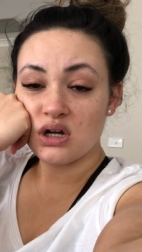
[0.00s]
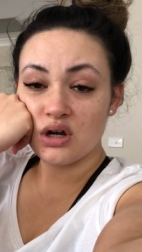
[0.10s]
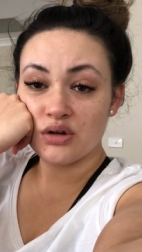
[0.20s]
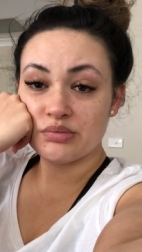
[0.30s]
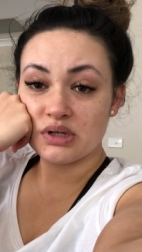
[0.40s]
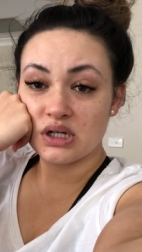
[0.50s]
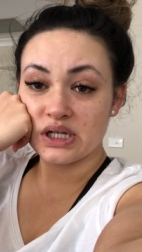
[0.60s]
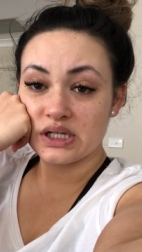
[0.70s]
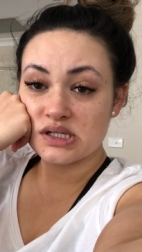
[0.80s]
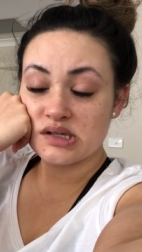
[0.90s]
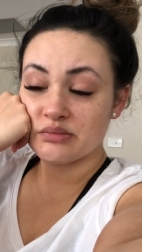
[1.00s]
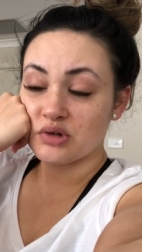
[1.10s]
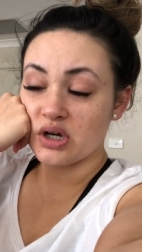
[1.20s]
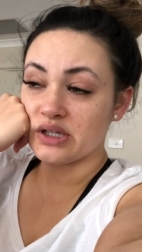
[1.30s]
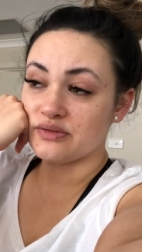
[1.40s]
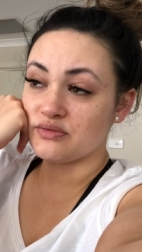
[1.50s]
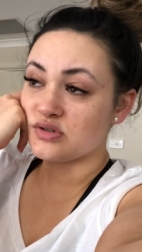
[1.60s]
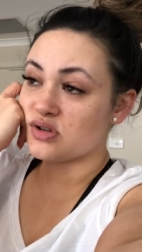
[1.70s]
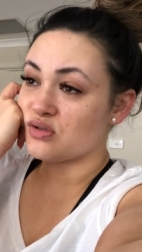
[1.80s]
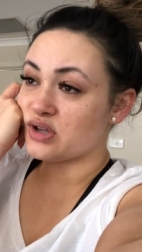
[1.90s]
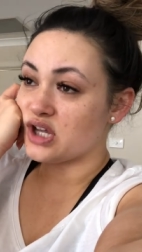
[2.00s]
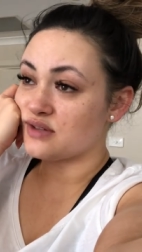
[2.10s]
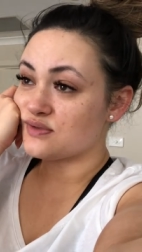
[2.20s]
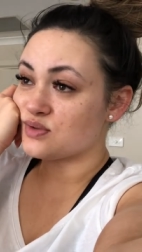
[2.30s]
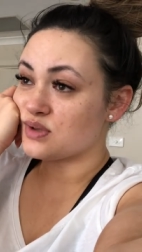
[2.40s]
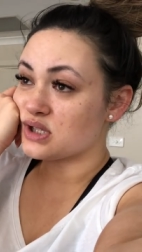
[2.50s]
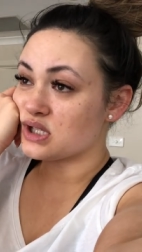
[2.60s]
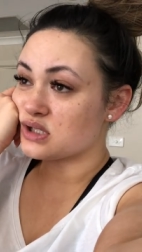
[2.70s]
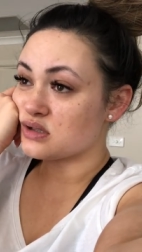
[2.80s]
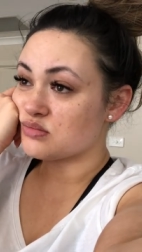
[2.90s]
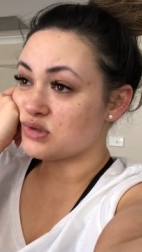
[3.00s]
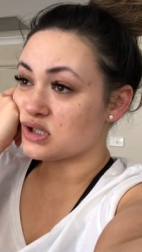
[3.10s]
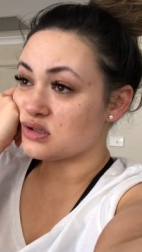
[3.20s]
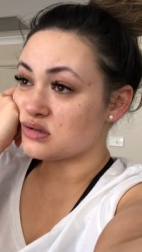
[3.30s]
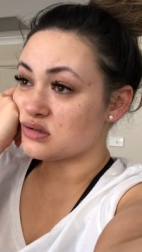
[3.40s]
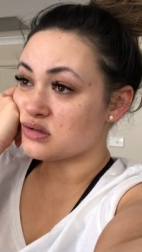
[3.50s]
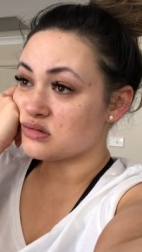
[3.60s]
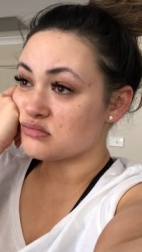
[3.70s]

I hope that I get some kind of result out of doing this because